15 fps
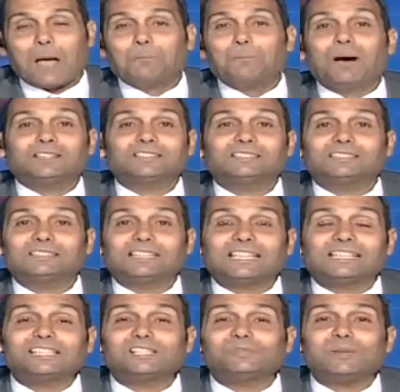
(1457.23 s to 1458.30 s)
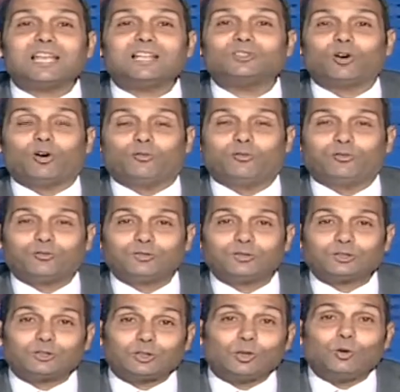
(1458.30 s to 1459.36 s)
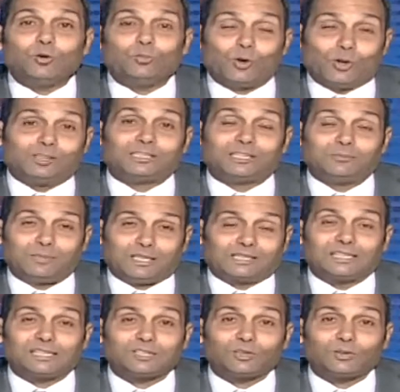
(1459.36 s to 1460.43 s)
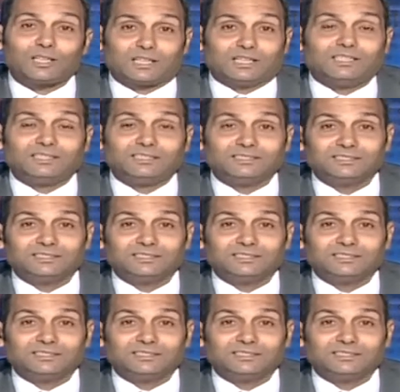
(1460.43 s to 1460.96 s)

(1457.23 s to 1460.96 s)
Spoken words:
but it is made of 2 molten metals together,